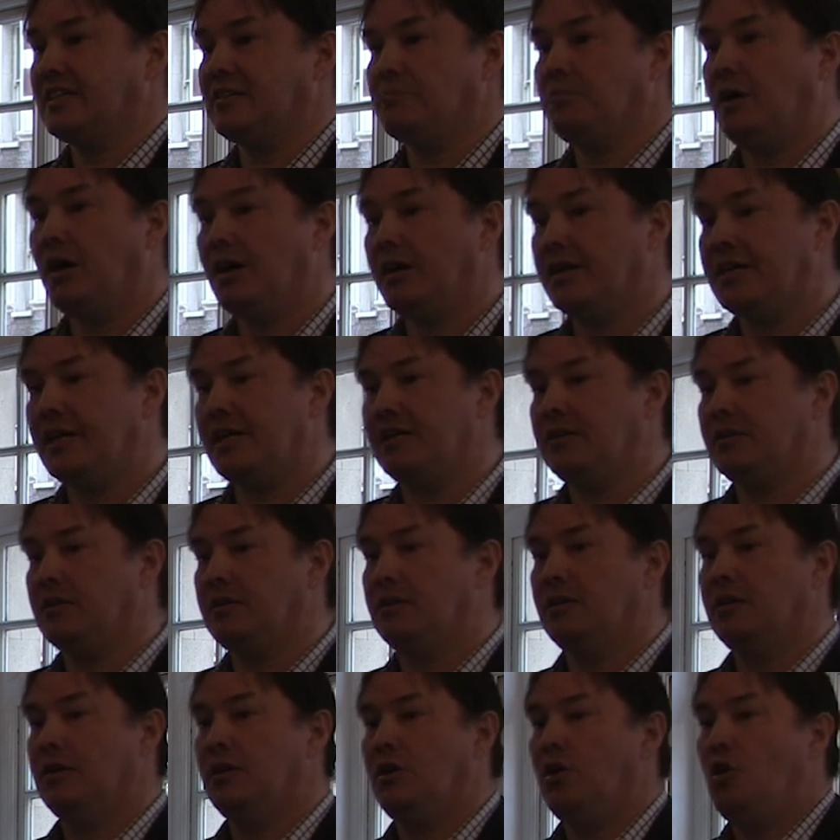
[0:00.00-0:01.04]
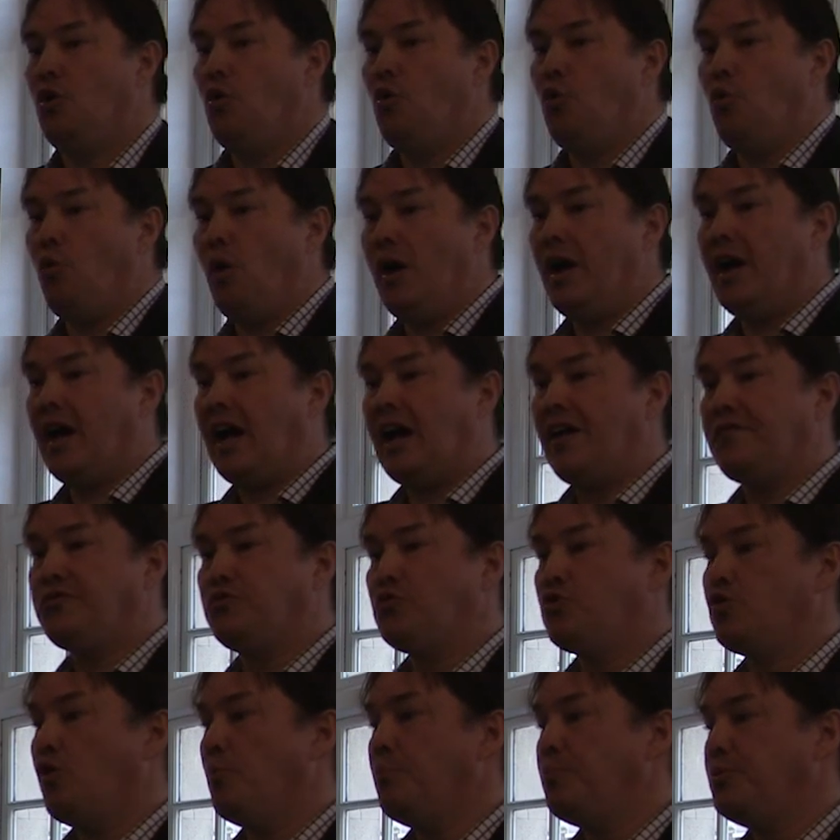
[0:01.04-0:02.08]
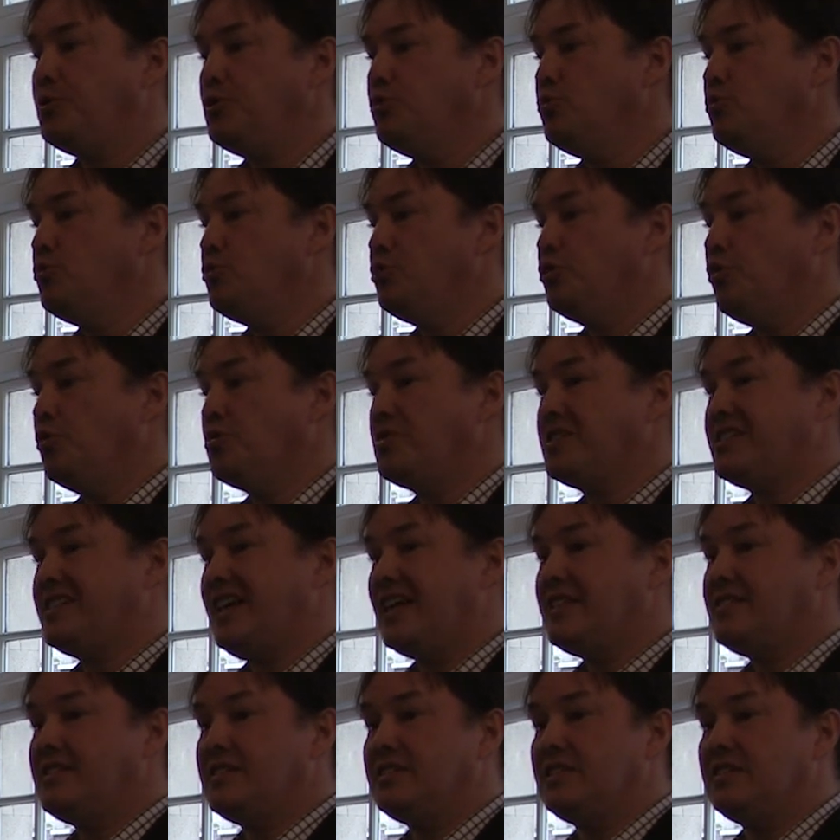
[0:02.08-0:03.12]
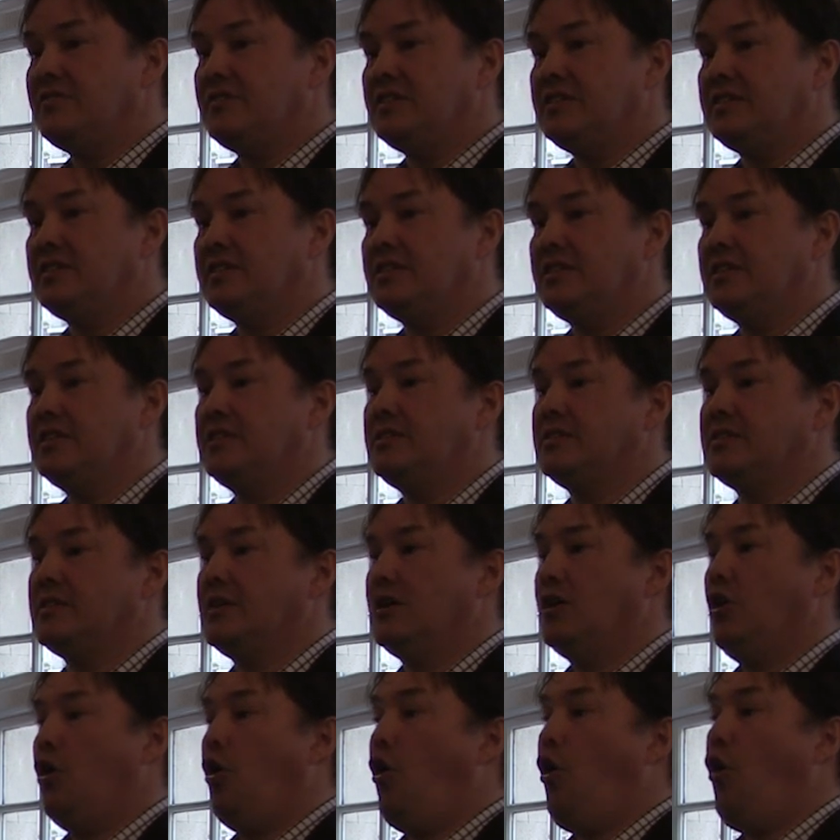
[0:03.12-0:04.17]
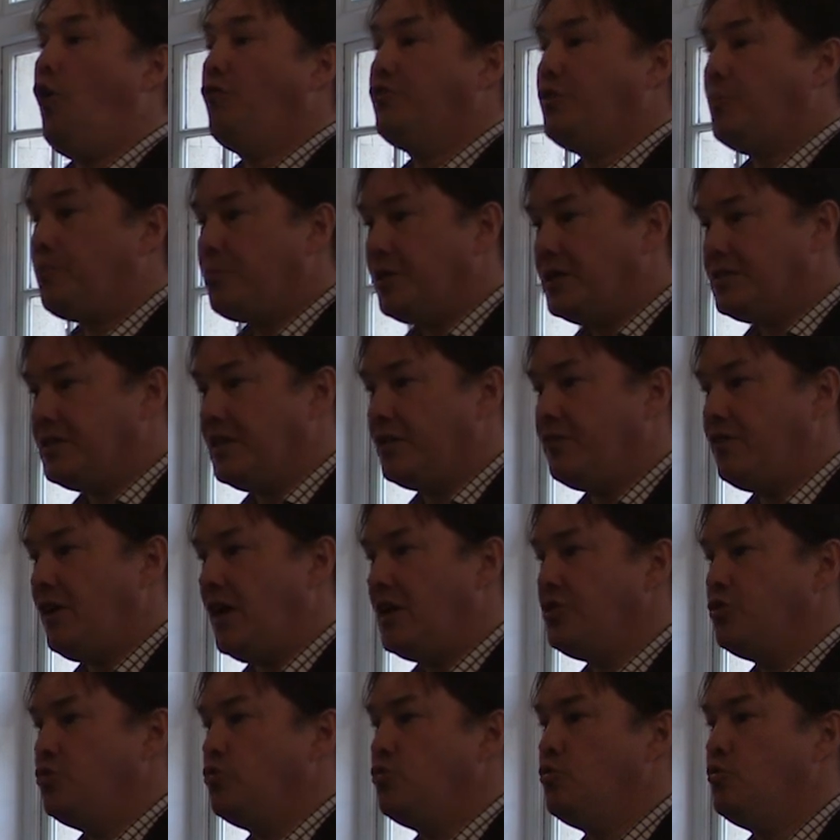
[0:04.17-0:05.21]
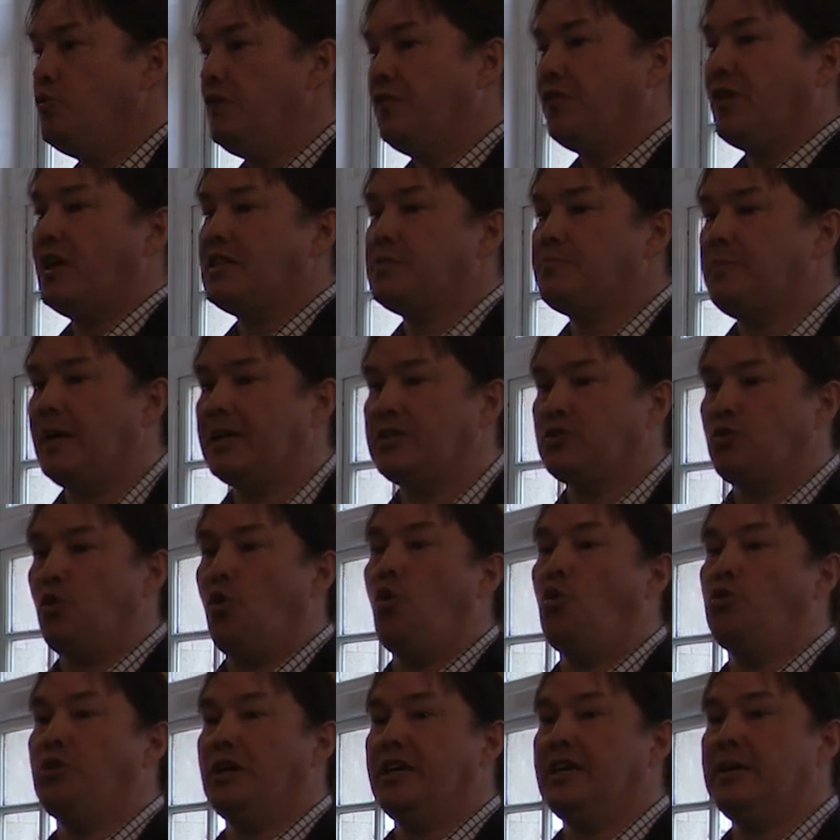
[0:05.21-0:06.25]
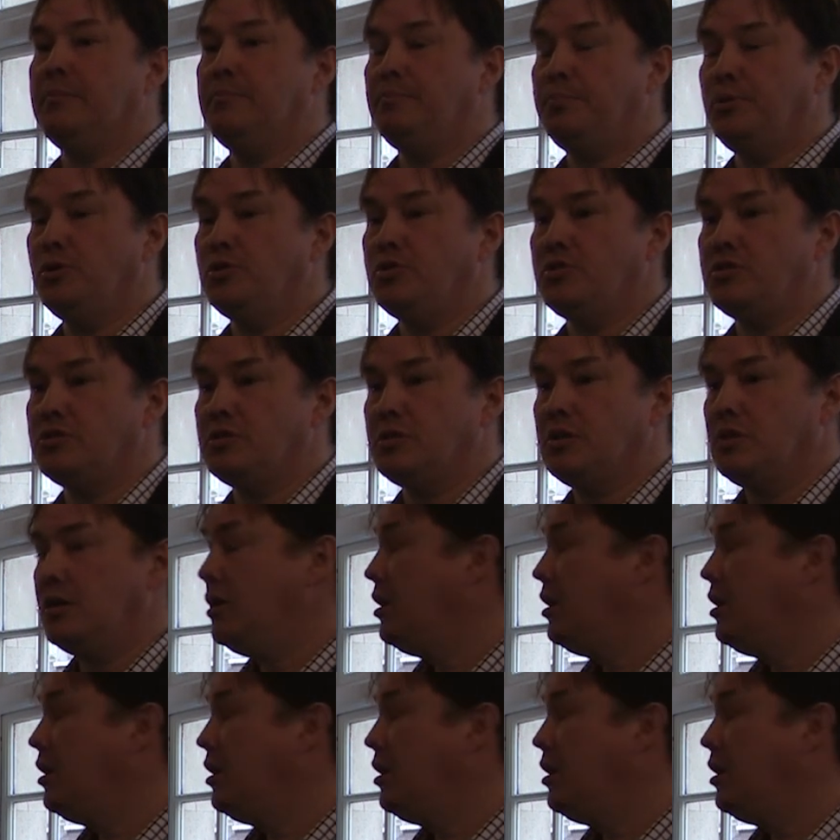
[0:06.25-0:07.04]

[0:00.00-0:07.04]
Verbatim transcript: rate market where I have to compute those sensitivities of the present value with respect to all the inputs.